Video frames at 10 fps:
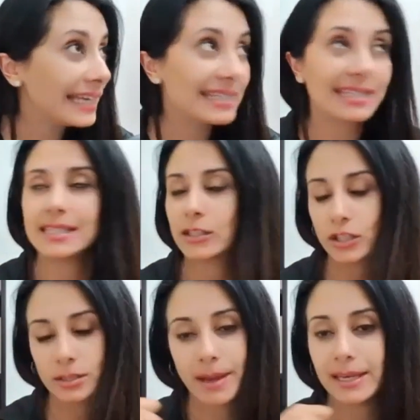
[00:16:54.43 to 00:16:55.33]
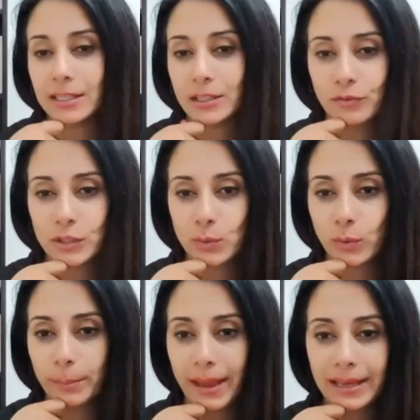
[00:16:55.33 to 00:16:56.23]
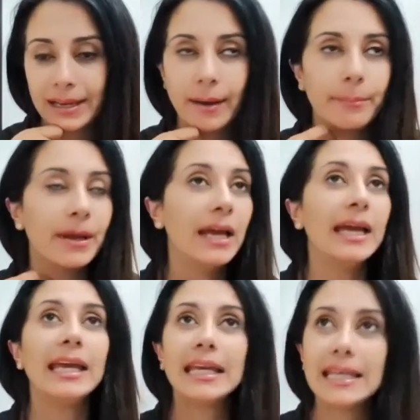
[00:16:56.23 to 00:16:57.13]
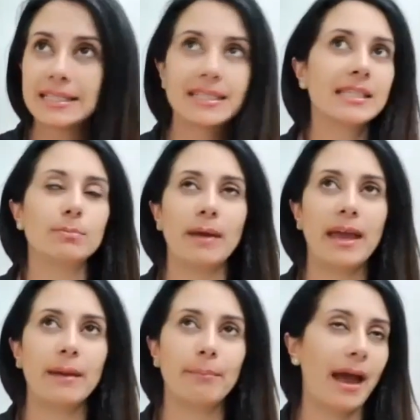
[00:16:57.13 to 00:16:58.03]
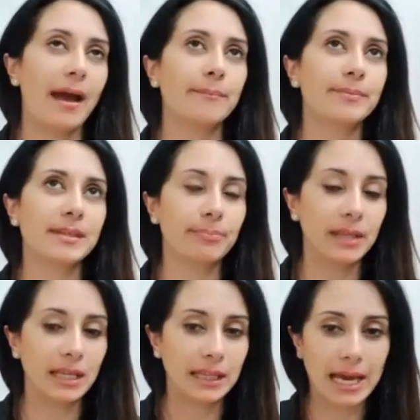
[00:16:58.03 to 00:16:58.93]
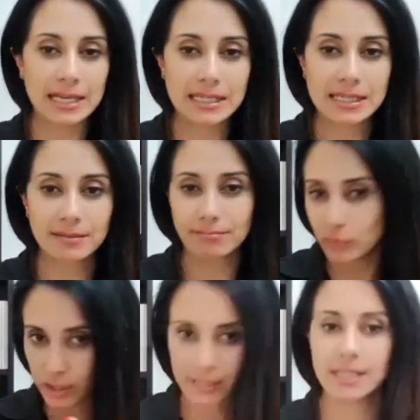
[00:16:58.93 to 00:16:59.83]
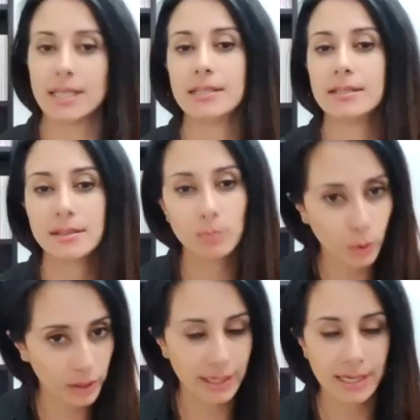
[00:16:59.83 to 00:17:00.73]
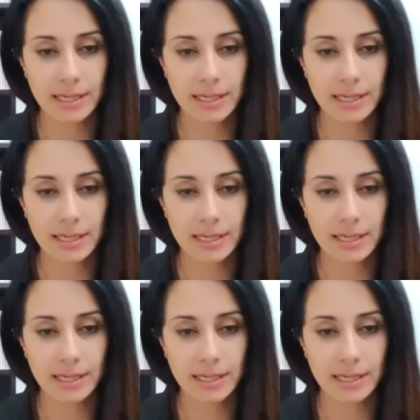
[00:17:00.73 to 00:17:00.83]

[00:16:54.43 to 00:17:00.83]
Is this just my individual makeup? Is this perhaps something that just is what it